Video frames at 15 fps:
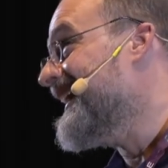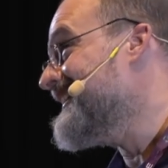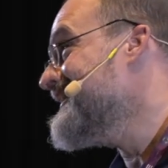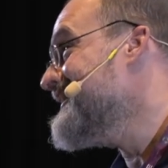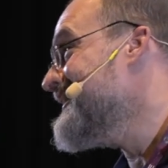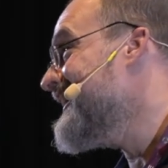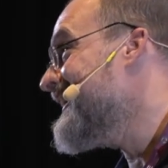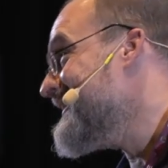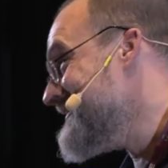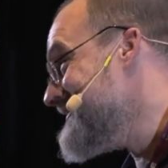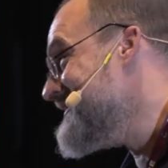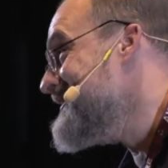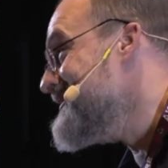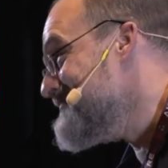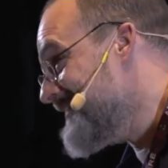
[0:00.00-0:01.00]
I didn't learn how to
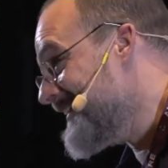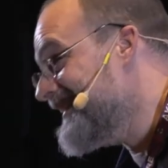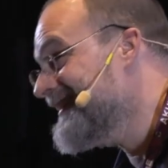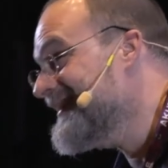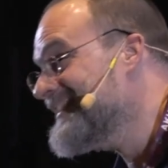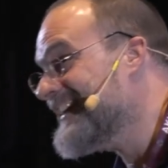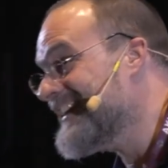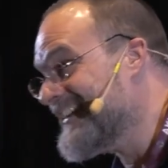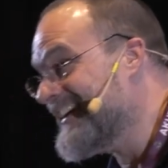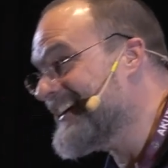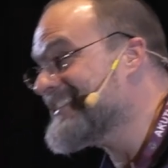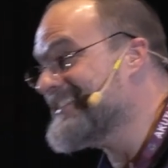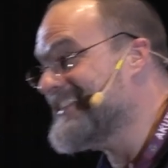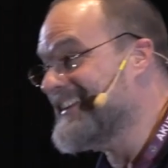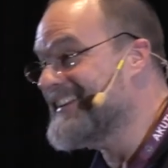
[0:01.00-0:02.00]
cheat, but I learned how to
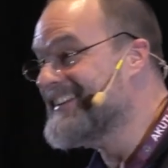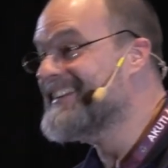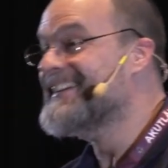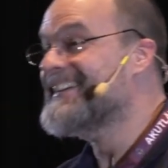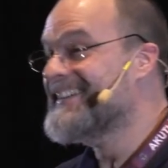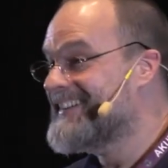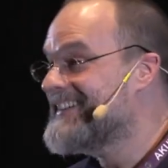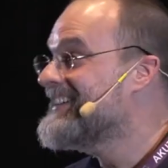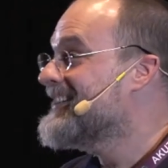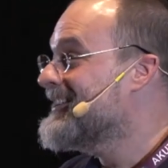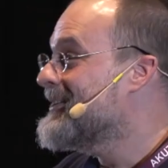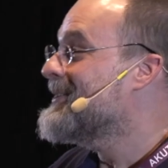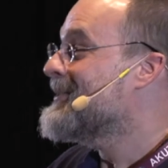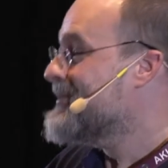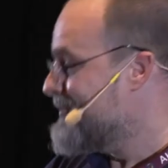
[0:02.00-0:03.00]
actually
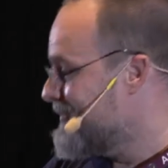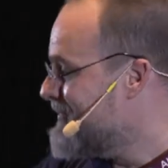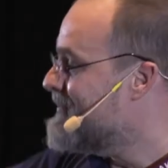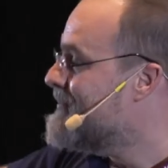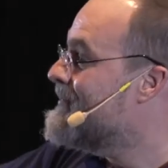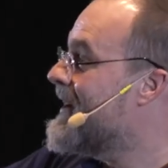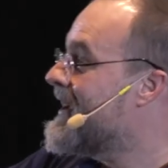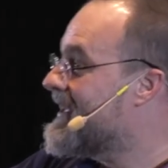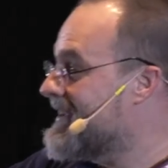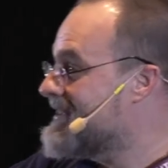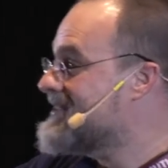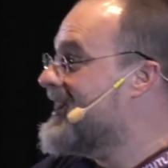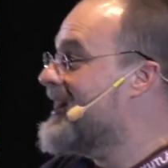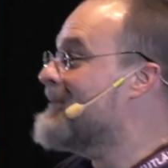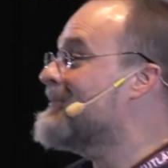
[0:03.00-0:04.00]
make
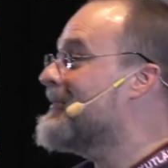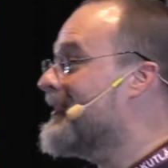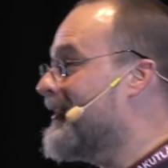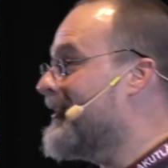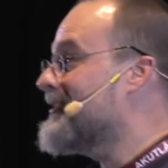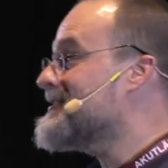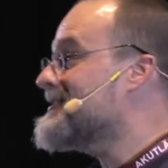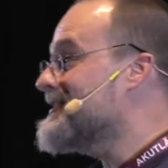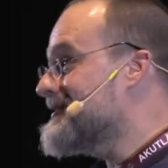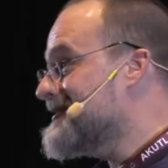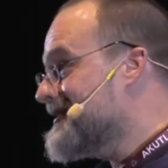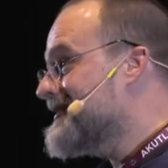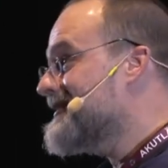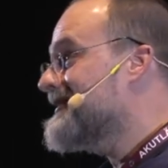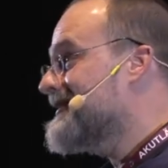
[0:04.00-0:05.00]
exam
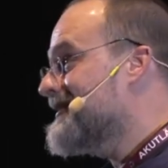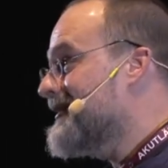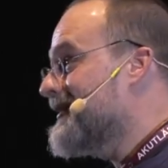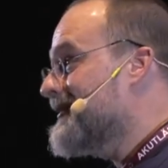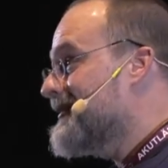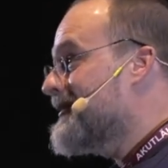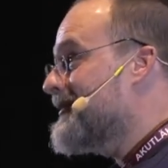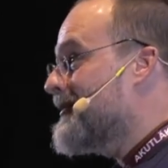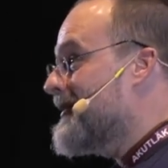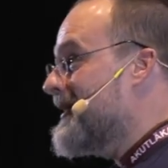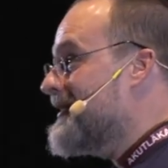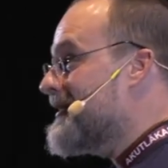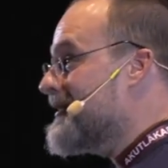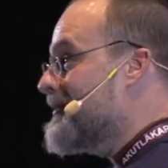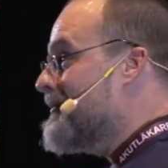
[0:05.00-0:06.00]
answers, you know, the way
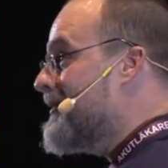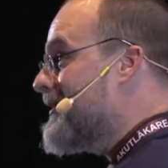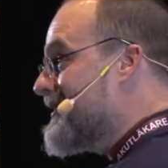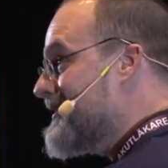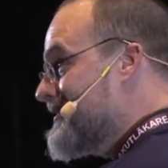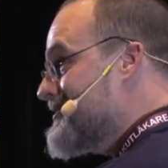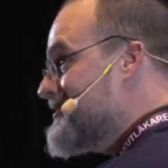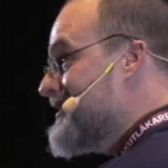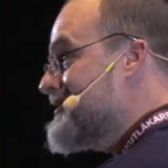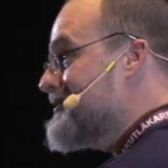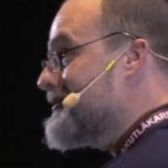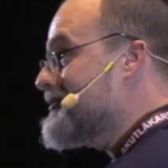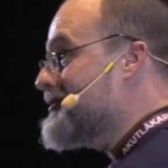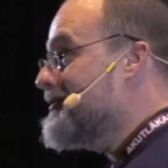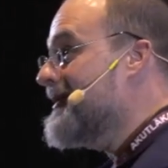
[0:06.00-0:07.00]
that the marking schedules were